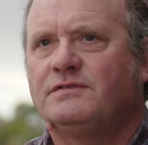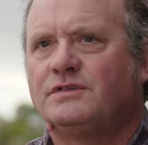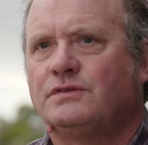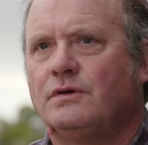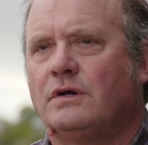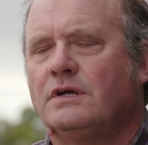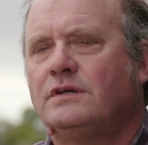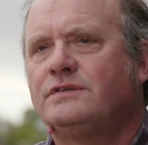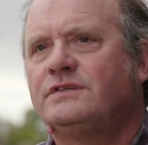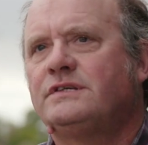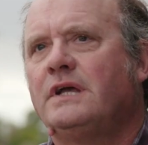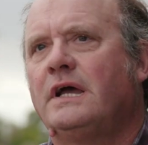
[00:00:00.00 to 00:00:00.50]

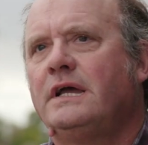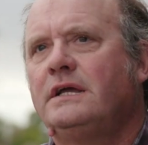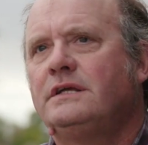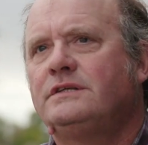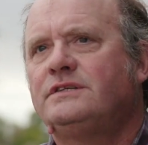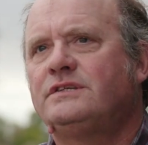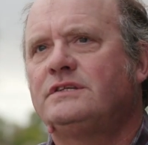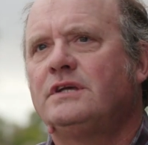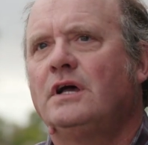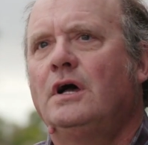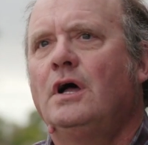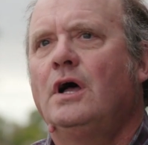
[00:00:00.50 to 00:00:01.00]
Soil
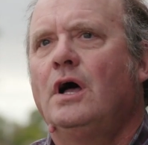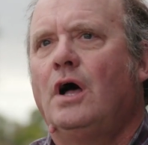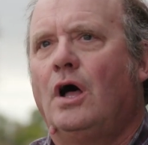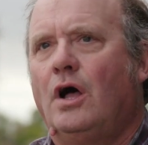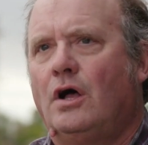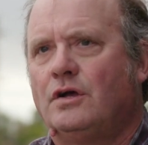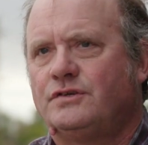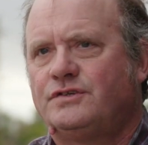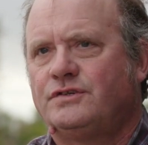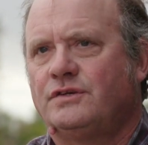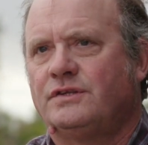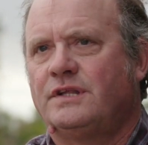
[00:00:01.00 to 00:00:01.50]
Science,
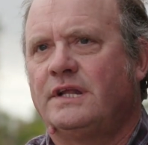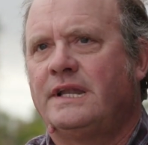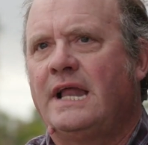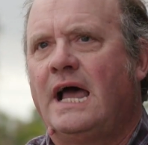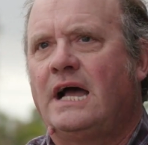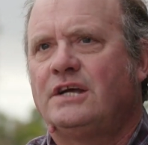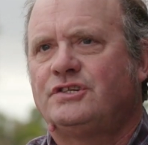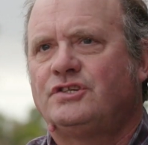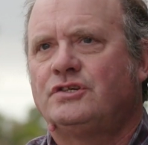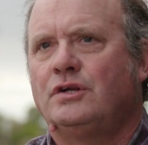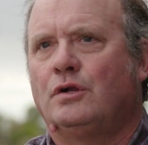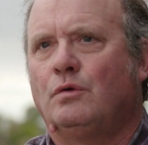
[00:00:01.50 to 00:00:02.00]
also the
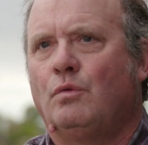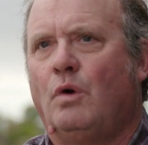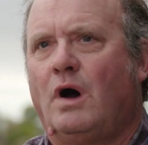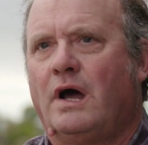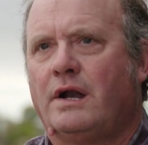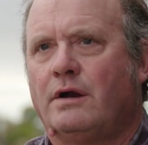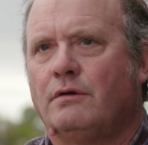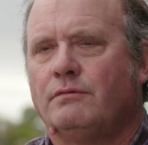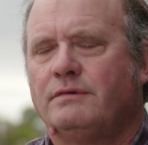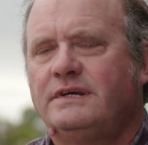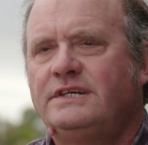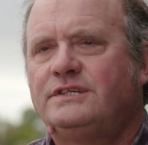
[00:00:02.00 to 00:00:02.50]
National
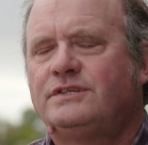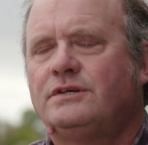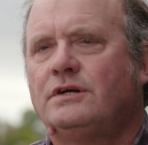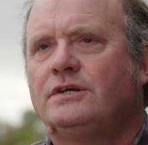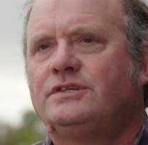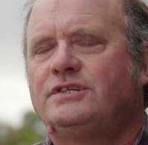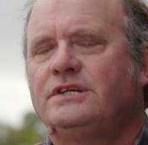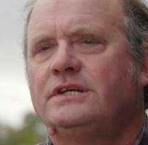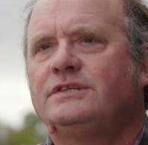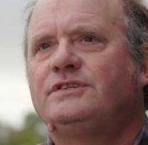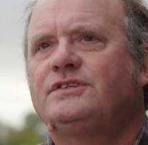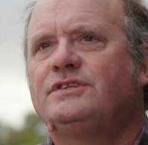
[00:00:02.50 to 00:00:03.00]
Water
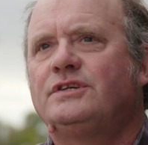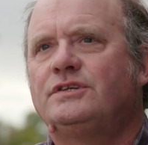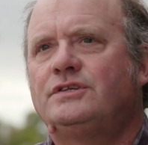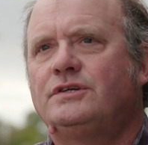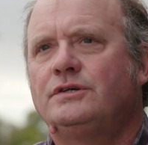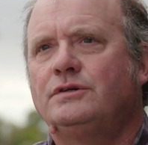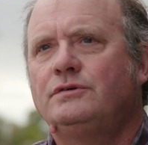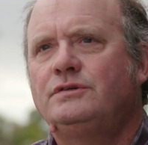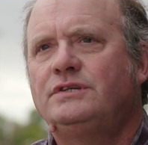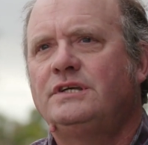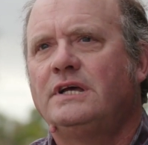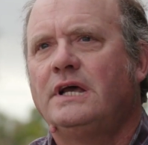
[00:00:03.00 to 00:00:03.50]
Research
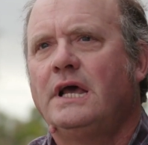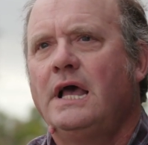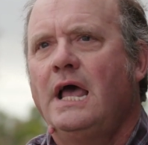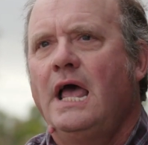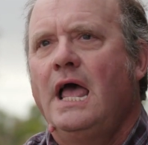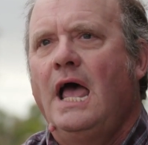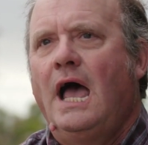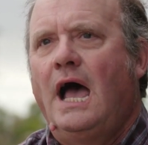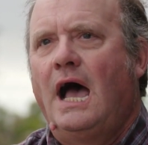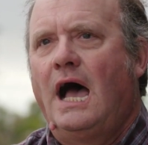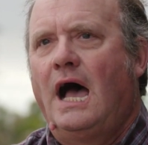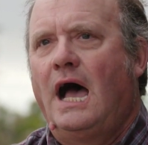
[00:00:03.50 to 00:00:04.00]
Institute,
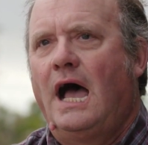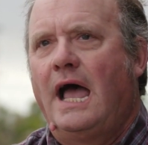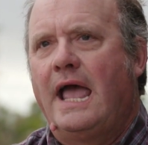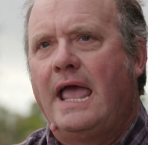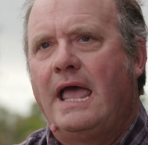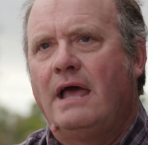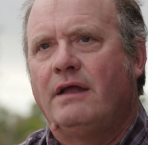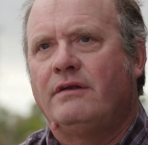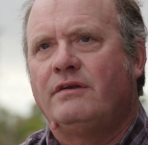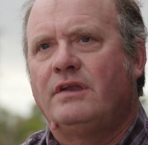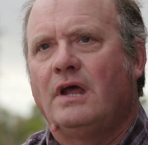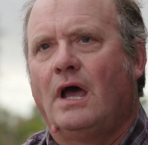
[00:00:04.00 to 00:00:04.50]

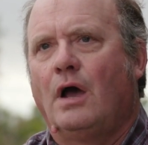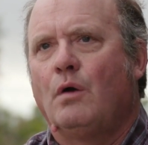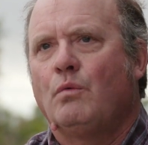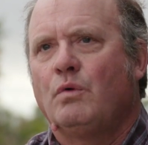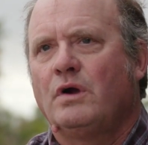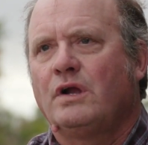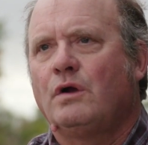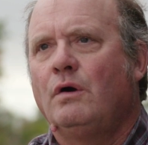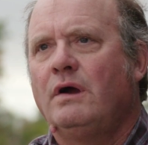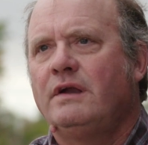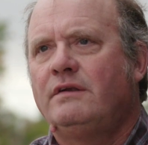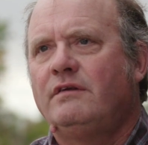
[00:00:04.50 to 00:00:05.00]
and
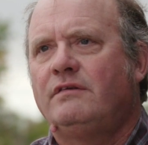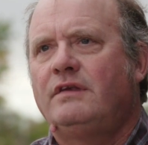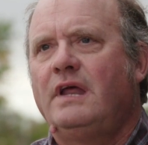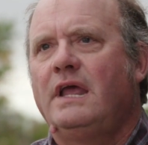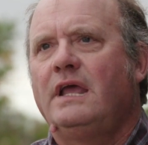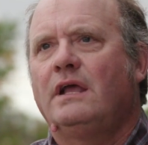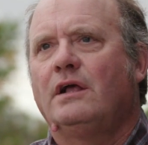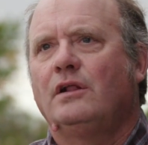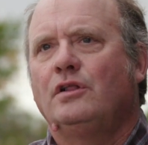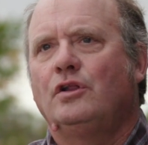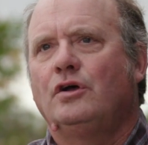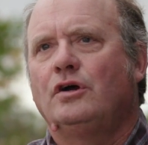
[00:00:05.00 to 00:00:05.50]
we're going to
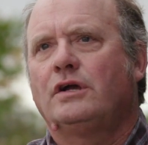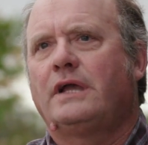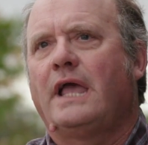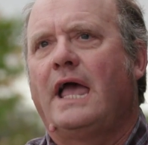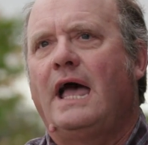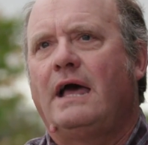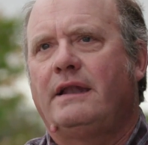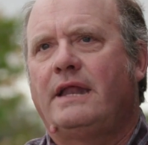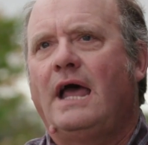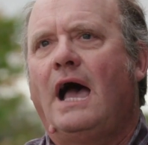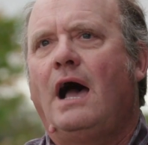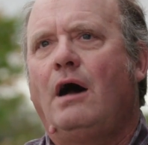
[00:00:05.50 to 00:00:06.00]
take a look
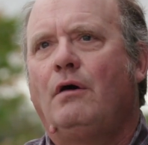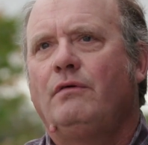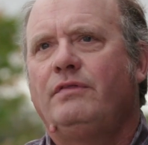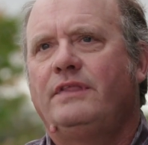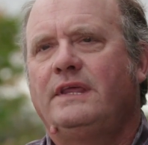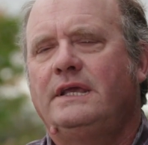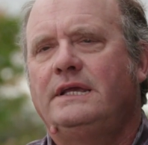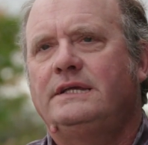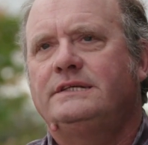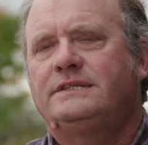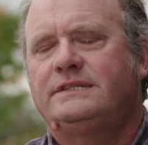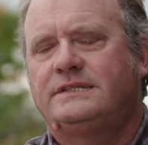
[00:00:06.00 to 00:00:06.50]
at how
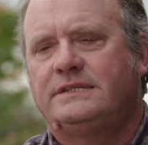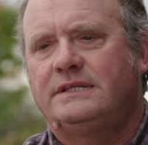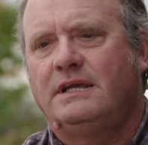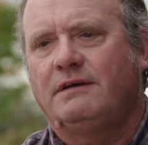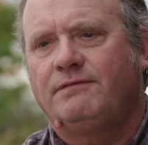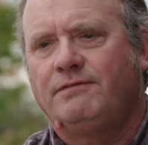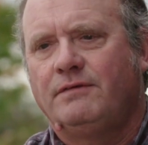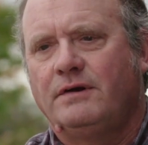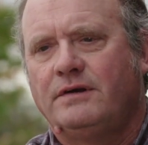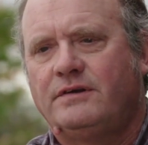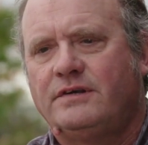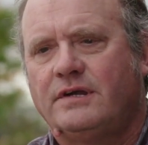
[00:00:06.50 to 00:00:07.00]
these different